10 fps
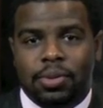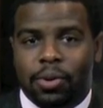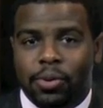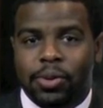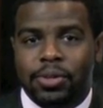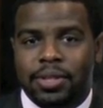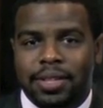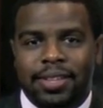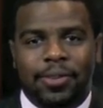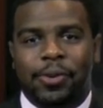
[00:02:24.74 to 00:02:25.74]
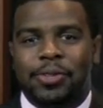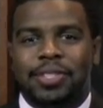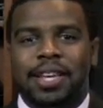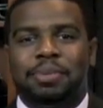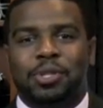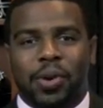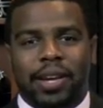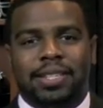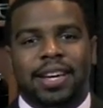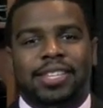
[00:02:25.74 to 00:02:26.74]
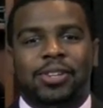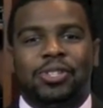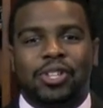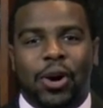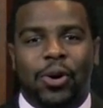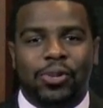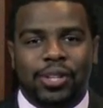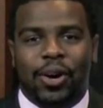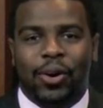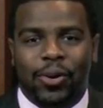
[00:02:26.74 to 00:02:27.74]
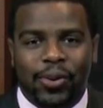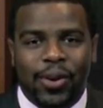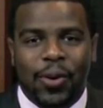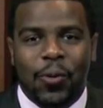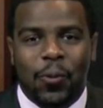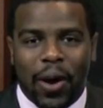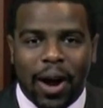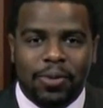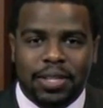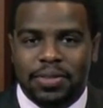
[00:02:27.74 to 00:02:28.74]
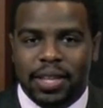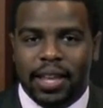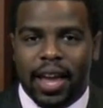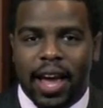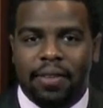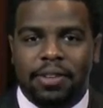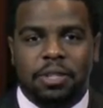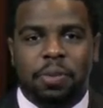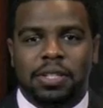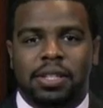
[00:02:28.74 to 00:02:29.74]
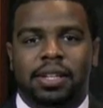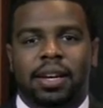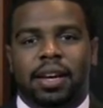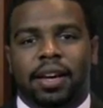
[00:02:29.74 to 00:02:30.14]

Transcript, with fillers: throw those throw those deep strikes to those tall, tall wide receivers that they have, especially